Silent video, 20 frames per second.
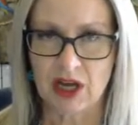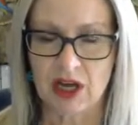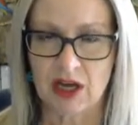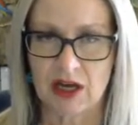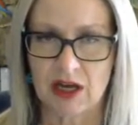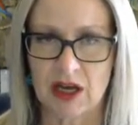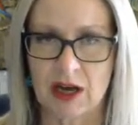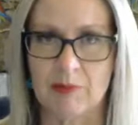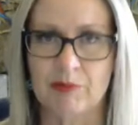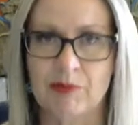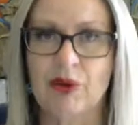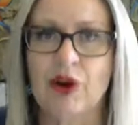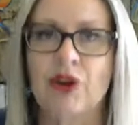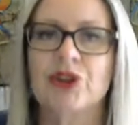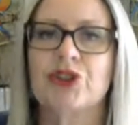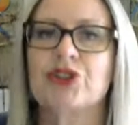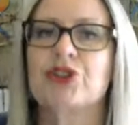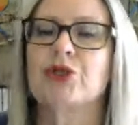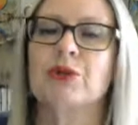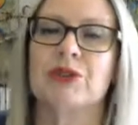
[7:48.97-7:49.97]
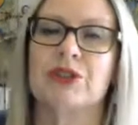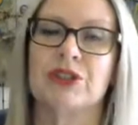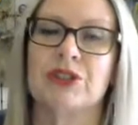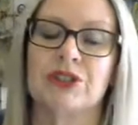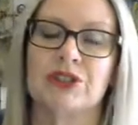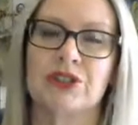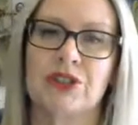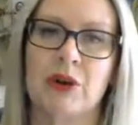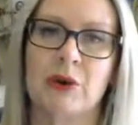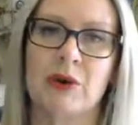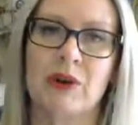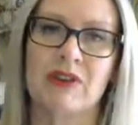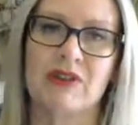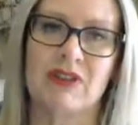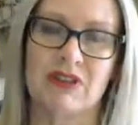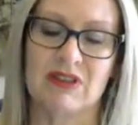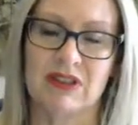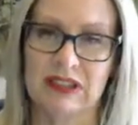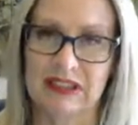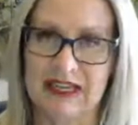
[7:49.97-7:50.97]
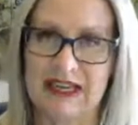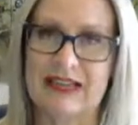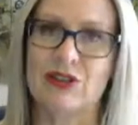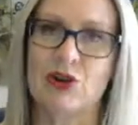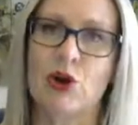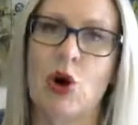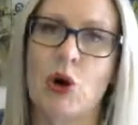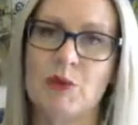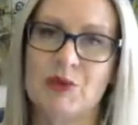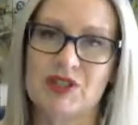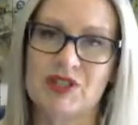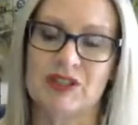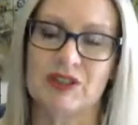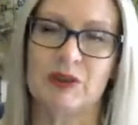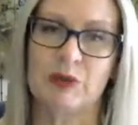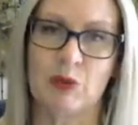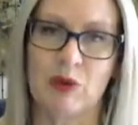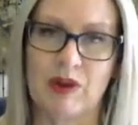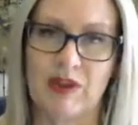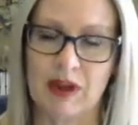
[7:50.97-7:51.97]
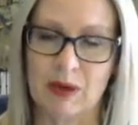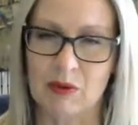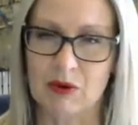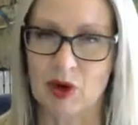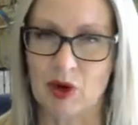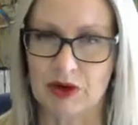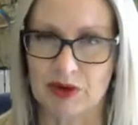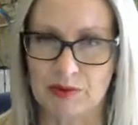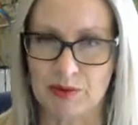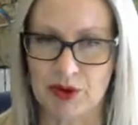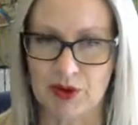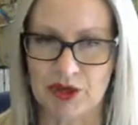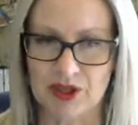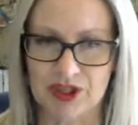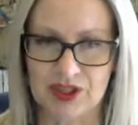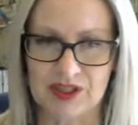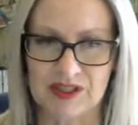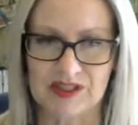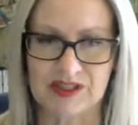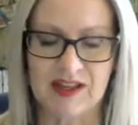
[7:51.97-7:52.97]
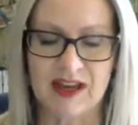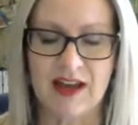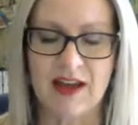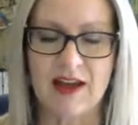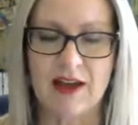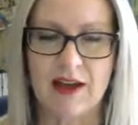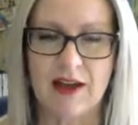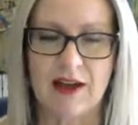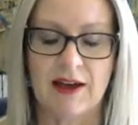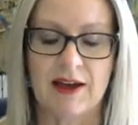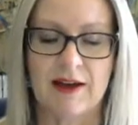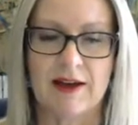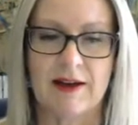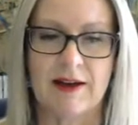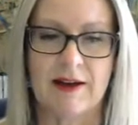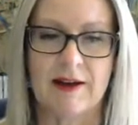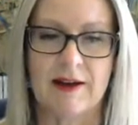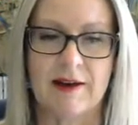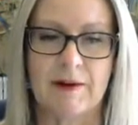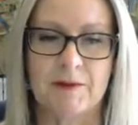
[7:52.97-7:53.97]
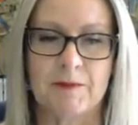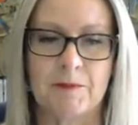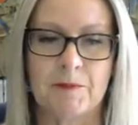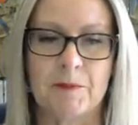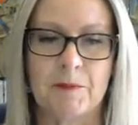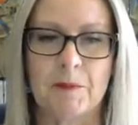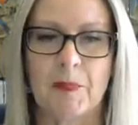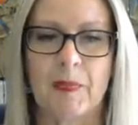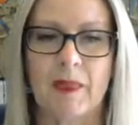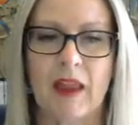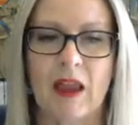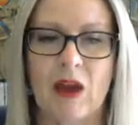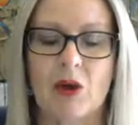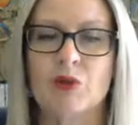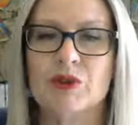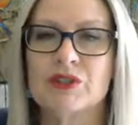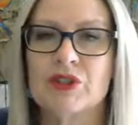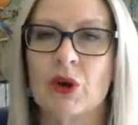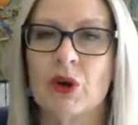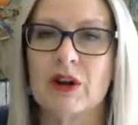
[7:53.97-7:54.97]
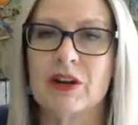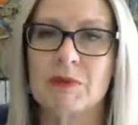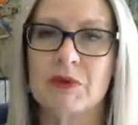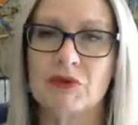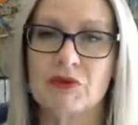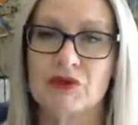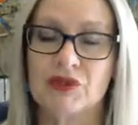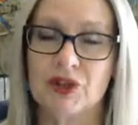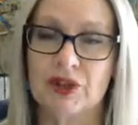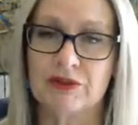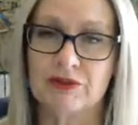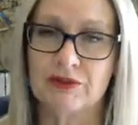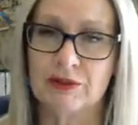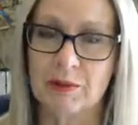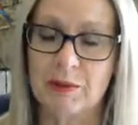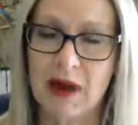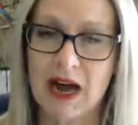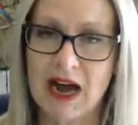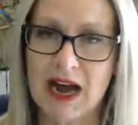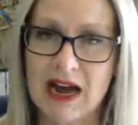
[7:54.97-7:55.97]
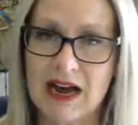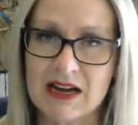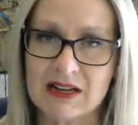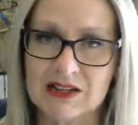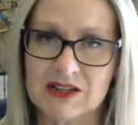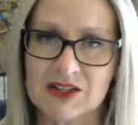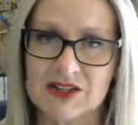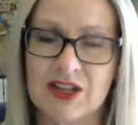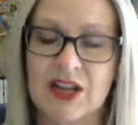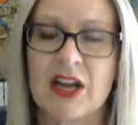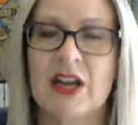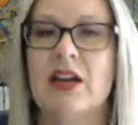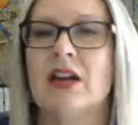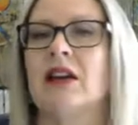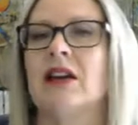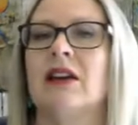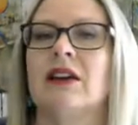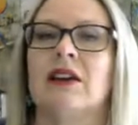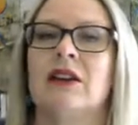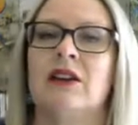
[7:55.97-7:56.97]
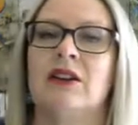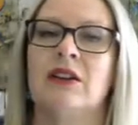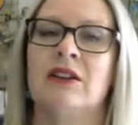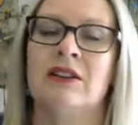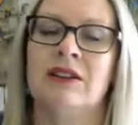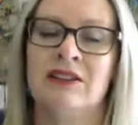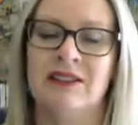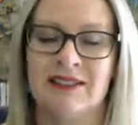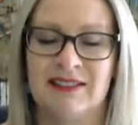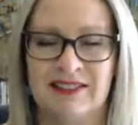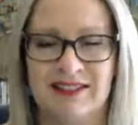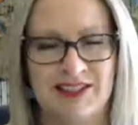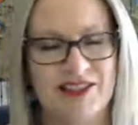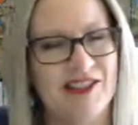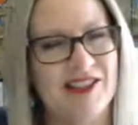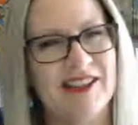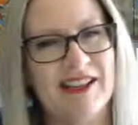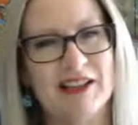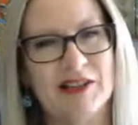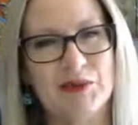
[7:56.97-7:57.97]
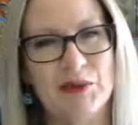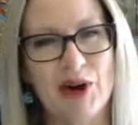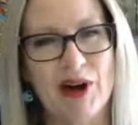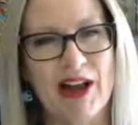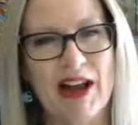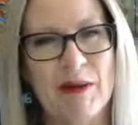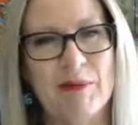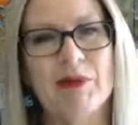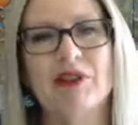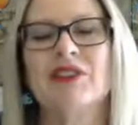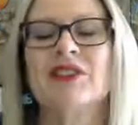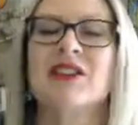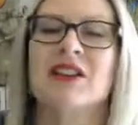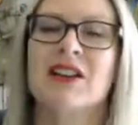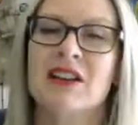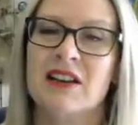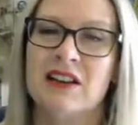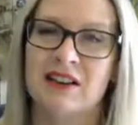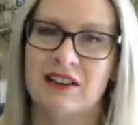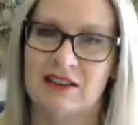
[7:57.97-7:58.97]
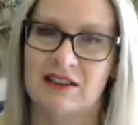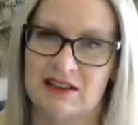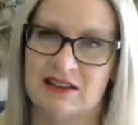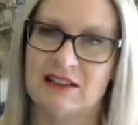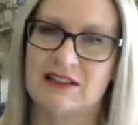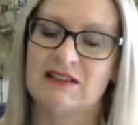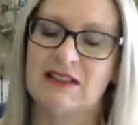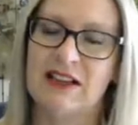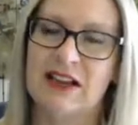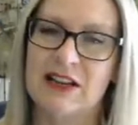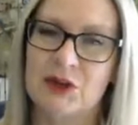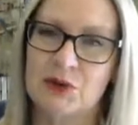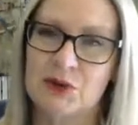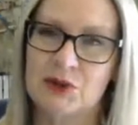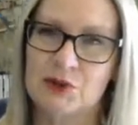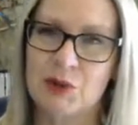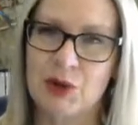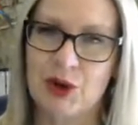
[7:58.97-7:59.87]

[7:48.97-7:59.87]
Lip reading: a brochure showing that the land opposite where they were going to purchase was going to be reserved for parks. You can guess what happened. The land was